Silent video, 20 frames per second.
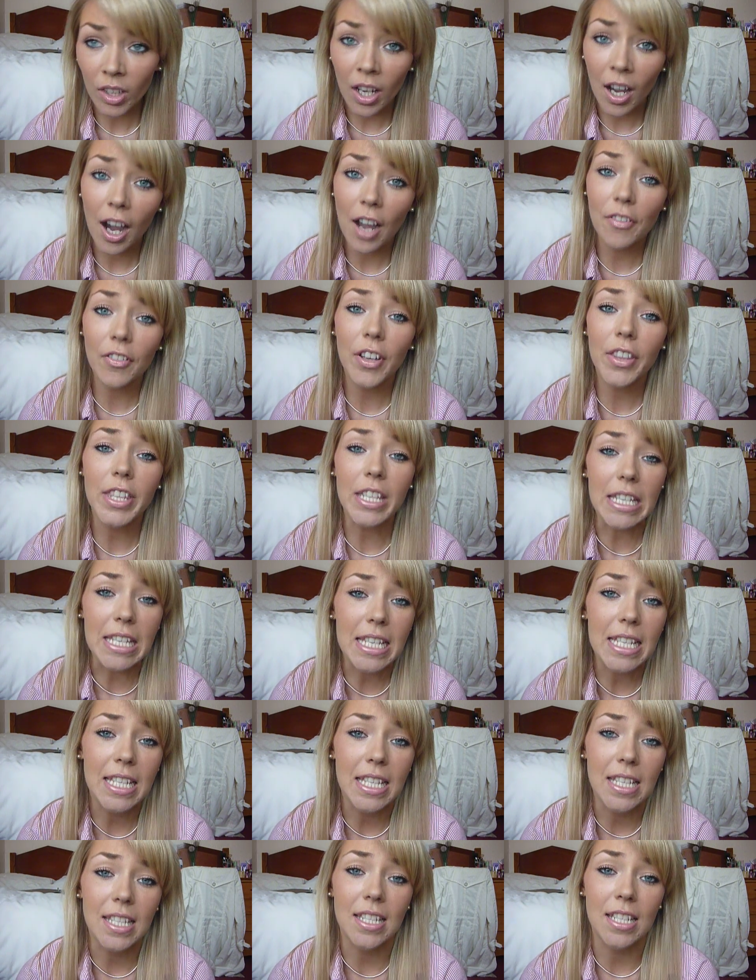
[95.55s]
I find the
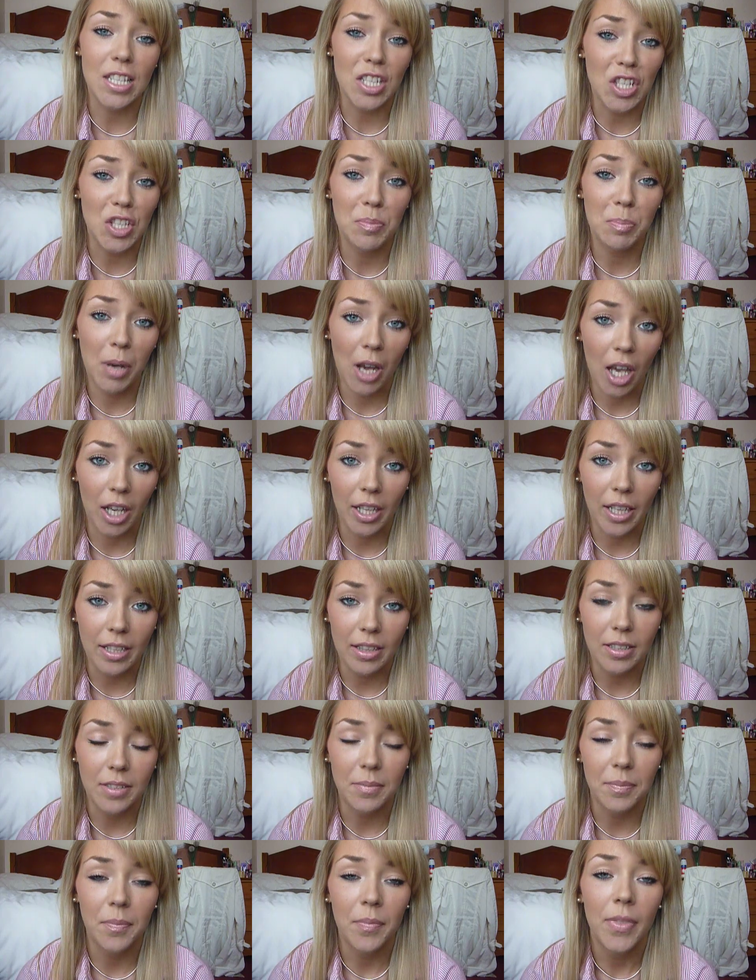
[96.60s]
easiest is just plucking
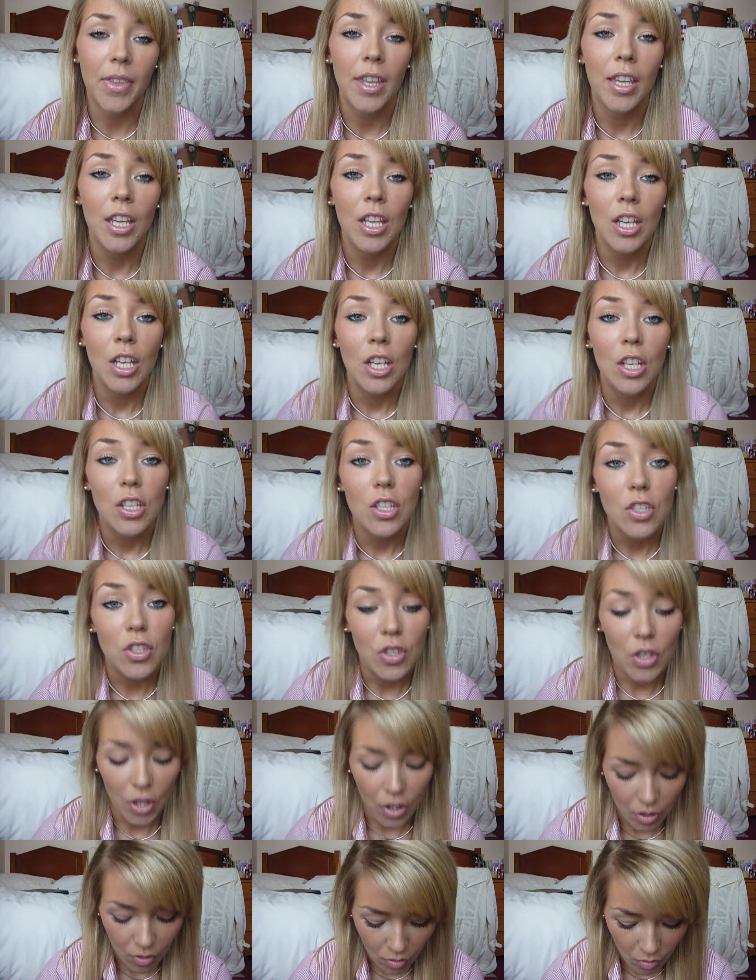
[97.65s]
them.
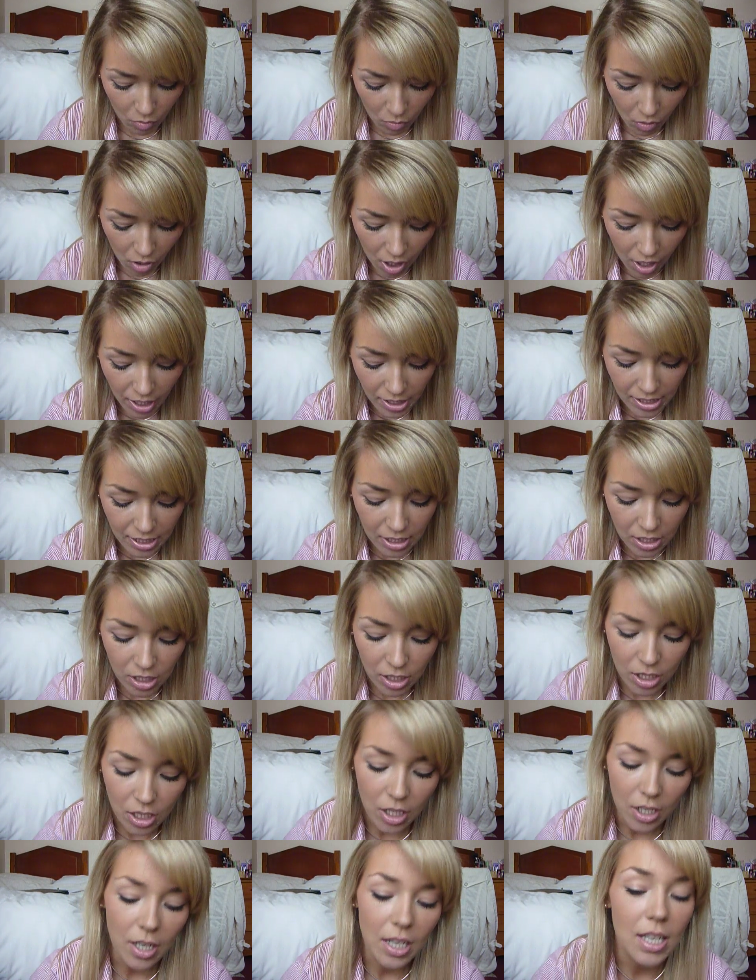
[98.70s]
So what I tend to
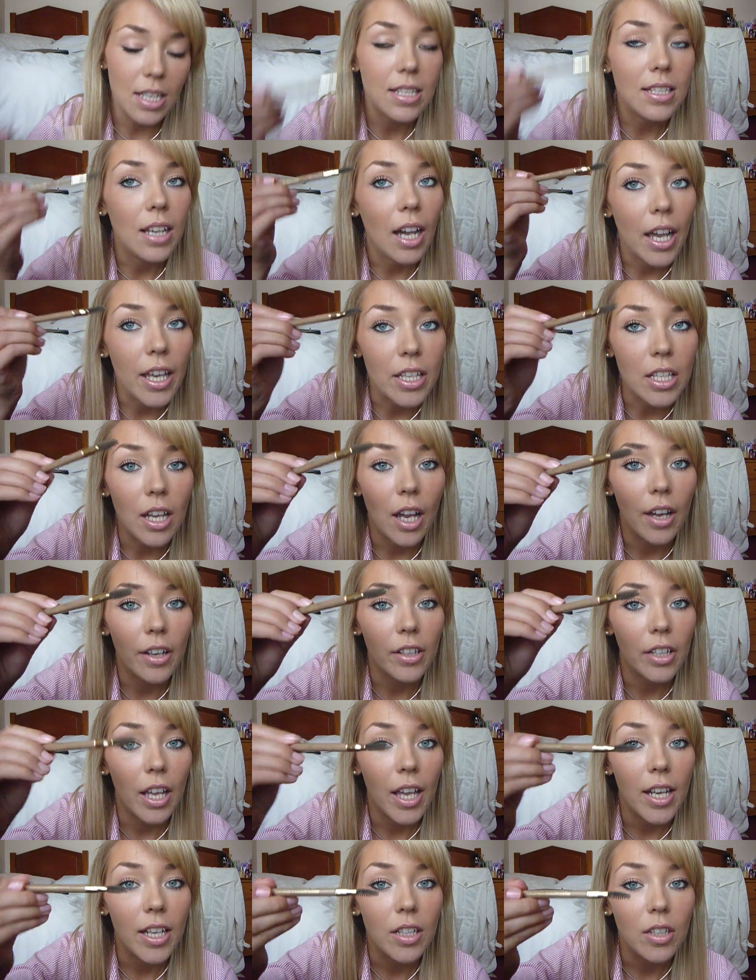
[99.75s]
do is I
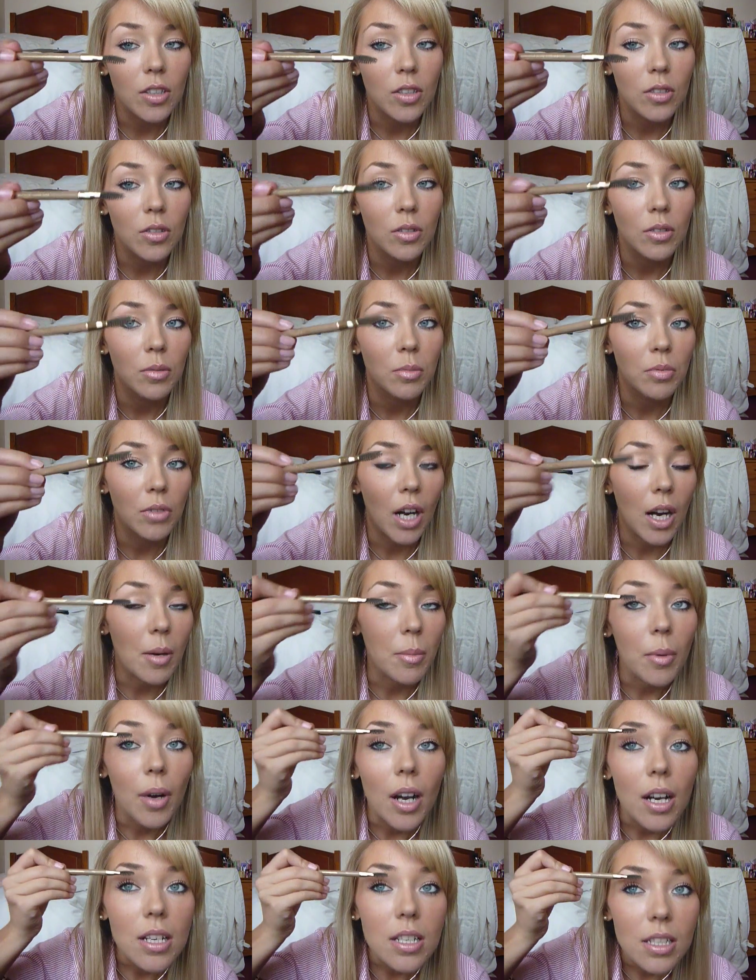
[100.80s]
get a little brow
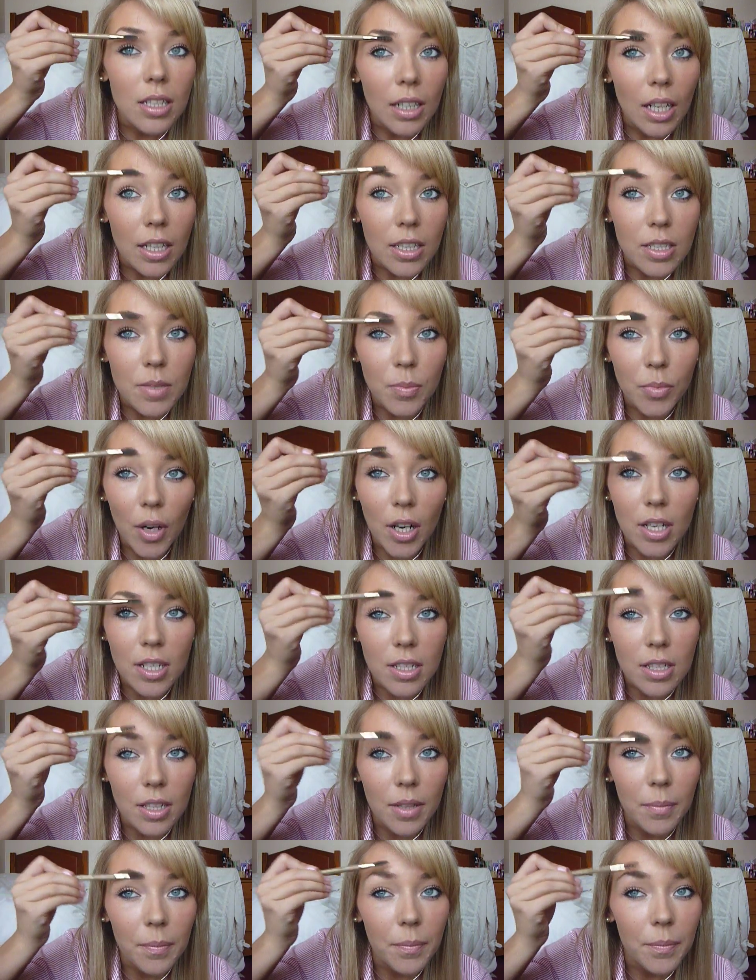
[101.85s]
brush and I just brush
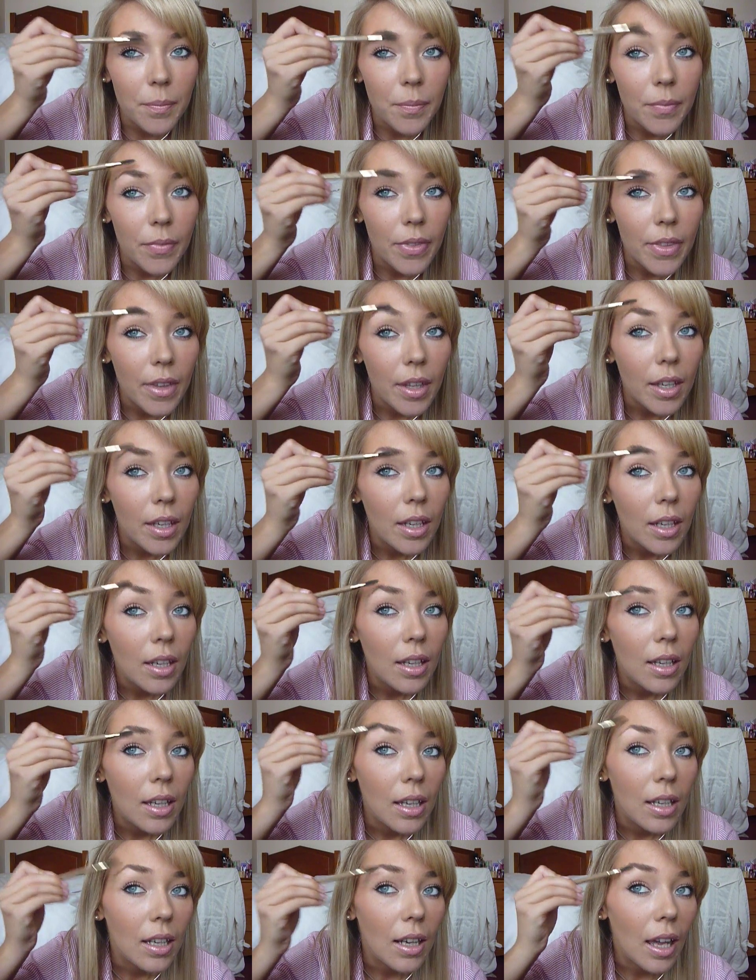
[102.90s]
them
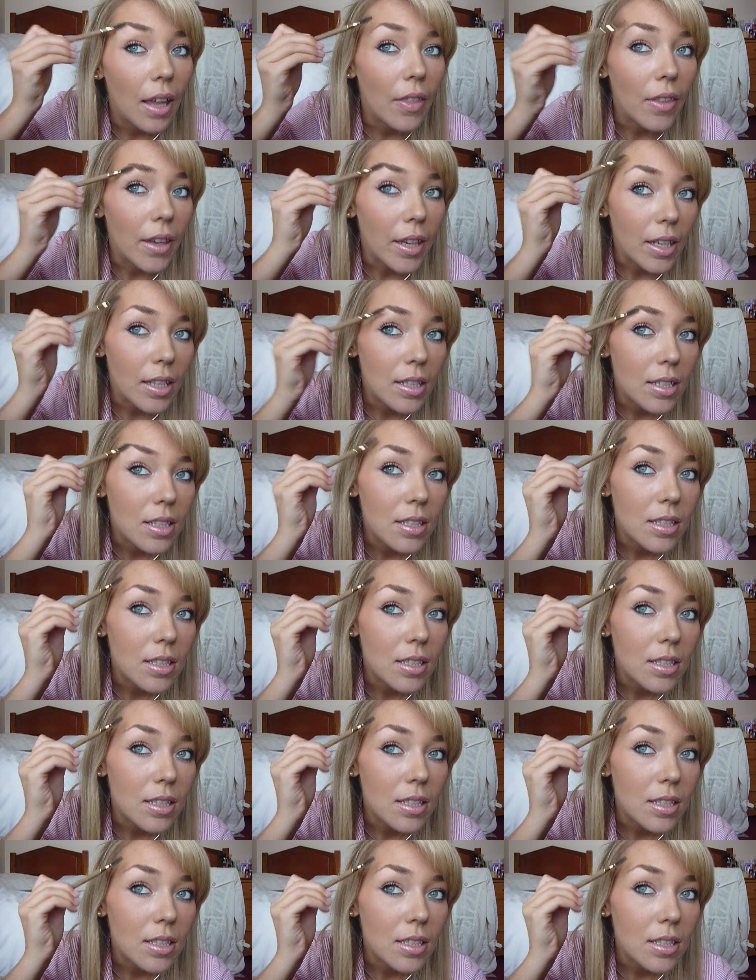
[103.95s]
like this.